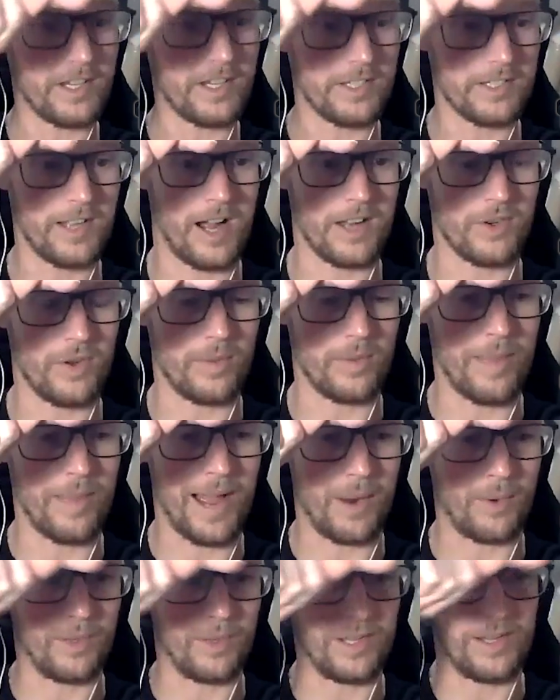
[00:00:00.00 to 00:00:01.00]
going to start doing
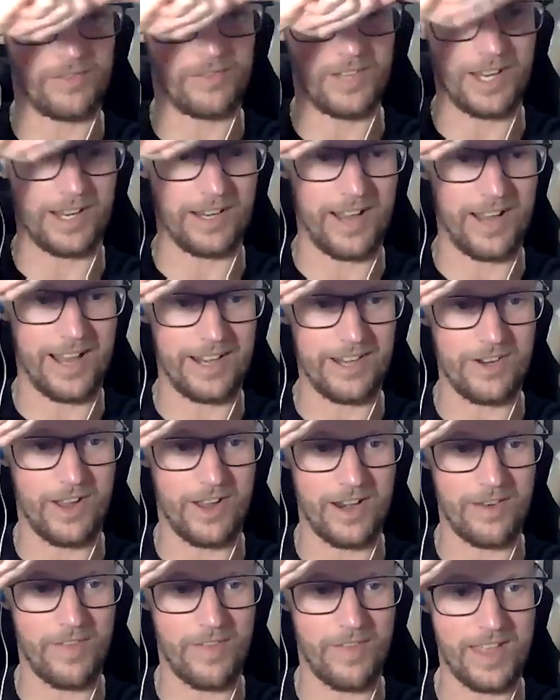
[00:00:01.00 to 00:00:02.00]
powerlifting, and you
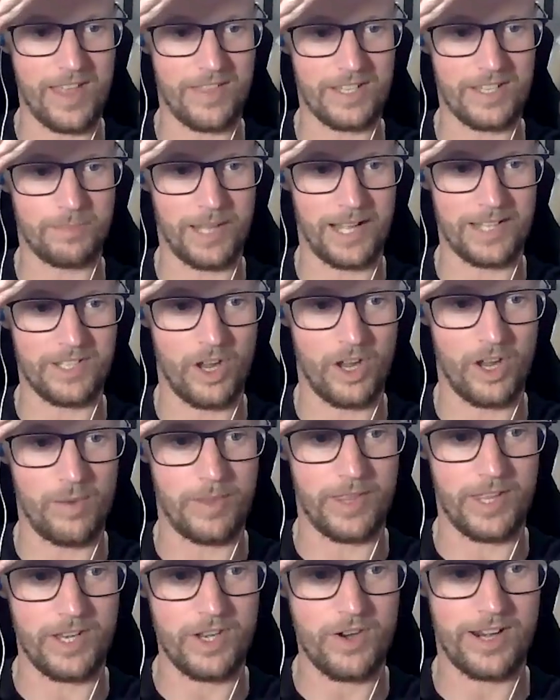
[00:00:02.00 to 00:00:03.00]
kind of hit this
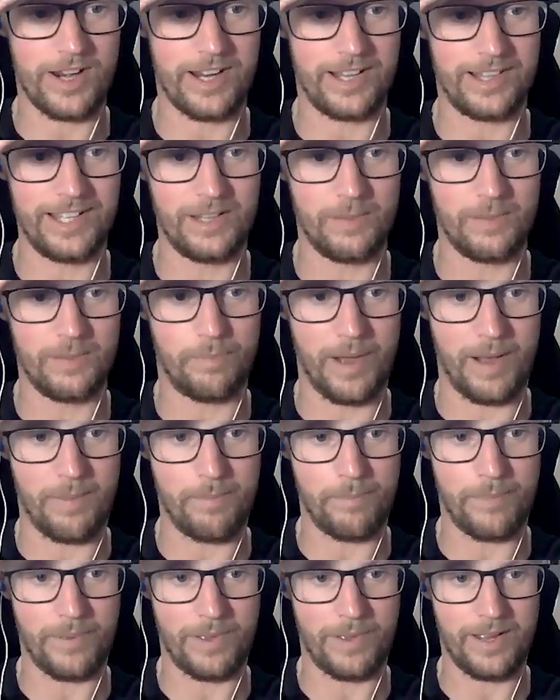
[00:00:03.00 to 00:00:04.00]
plateau, but then you get a little
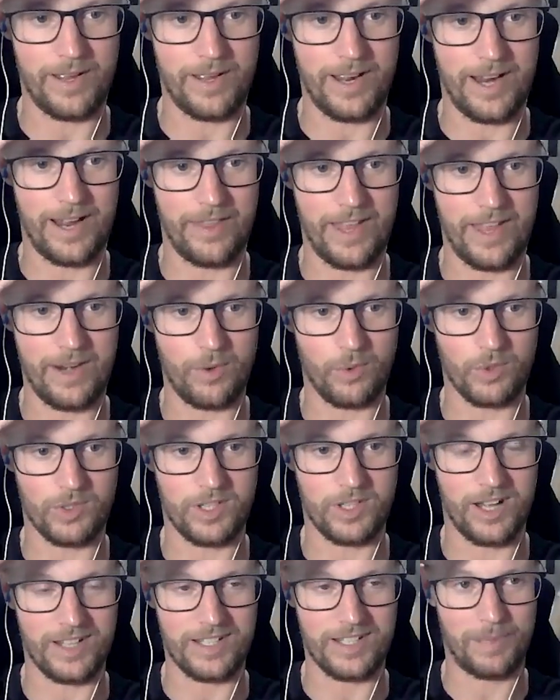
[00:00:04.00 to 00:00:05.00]
bump, and then it will
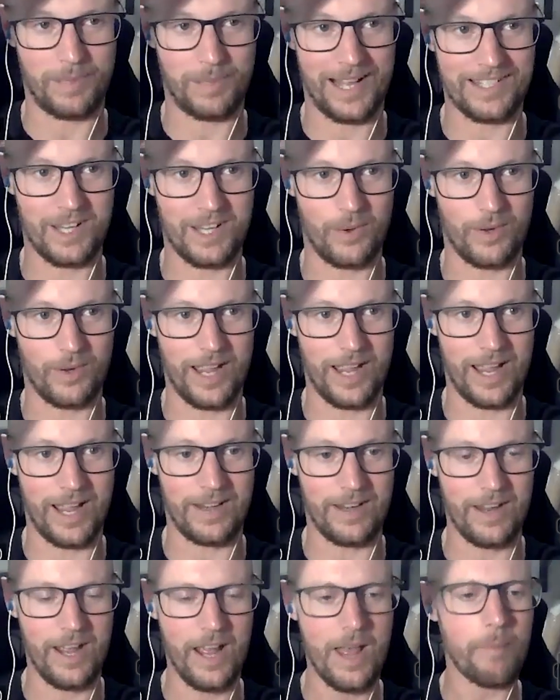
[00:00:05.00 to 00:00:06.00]
start to plateau
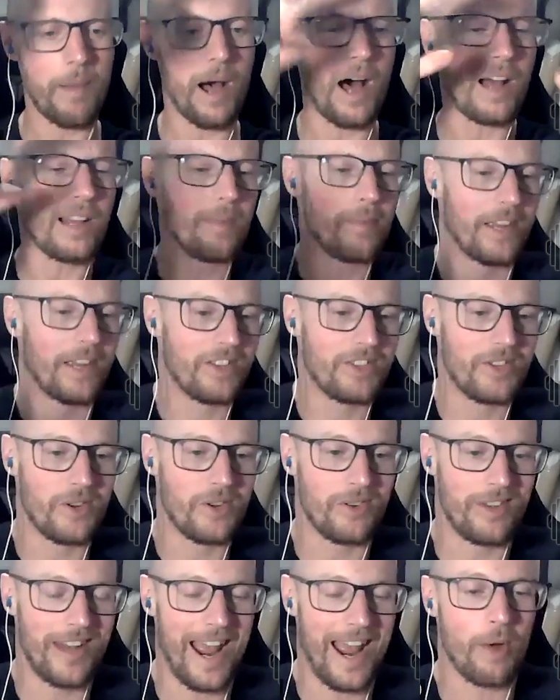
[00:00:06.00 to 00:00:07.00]
again, partly because
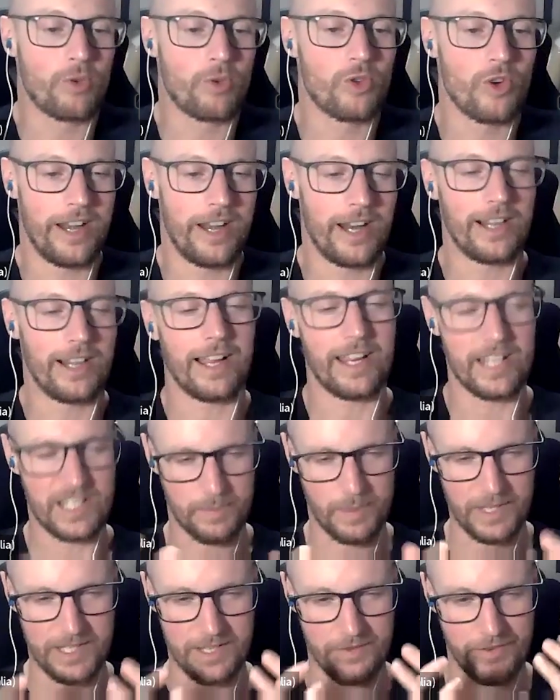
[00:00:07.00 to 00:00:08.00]
you're now training like a
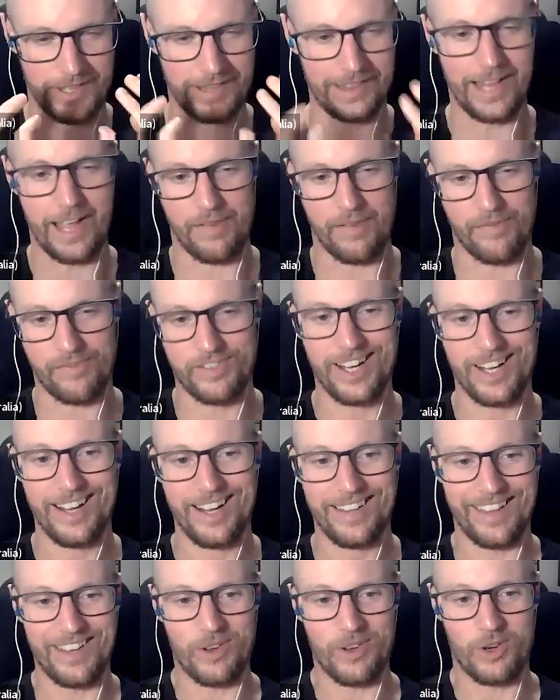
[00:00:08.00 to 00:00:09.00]
specific lift
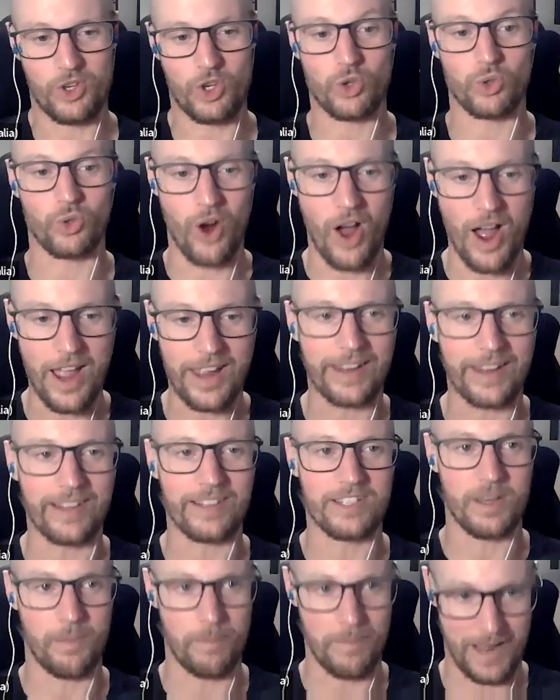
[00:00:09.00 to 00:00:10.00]
that you're
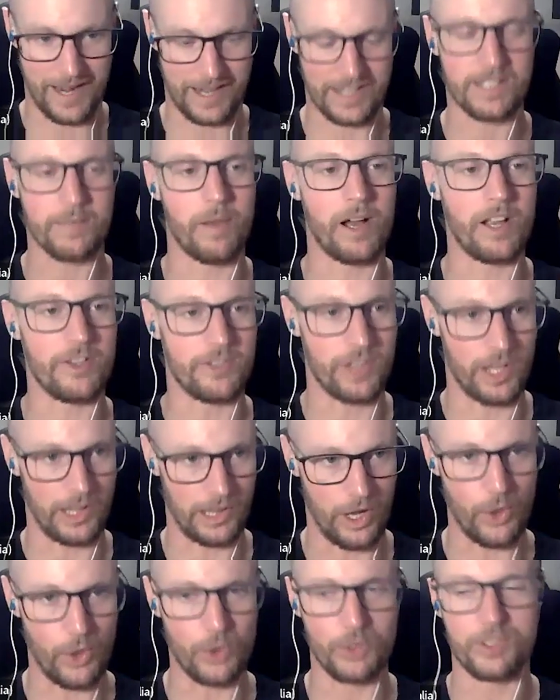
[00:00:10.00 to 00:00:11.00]
trying to maximize the
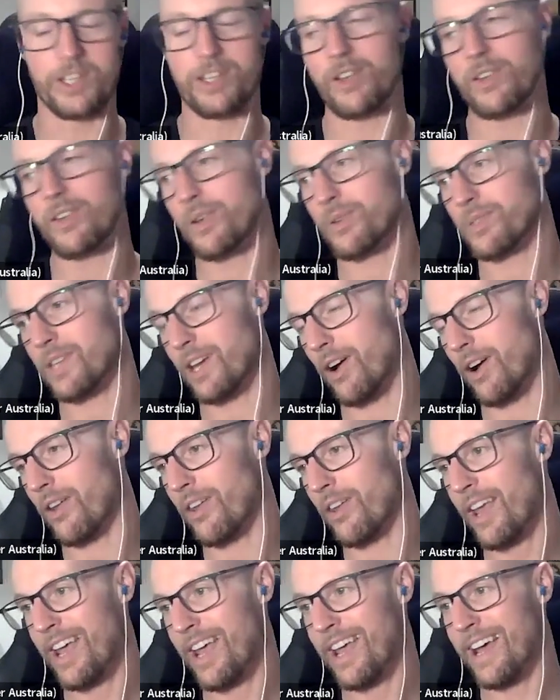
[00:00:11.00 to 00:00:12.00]
loads that you're using
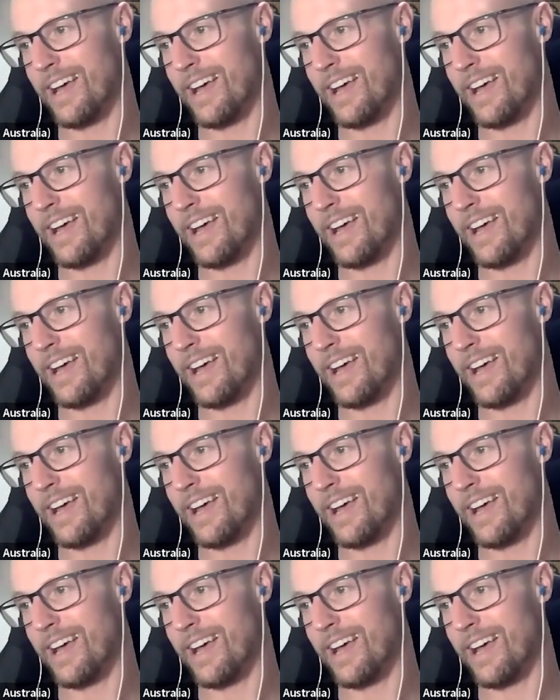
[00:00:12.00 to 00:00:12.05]
on.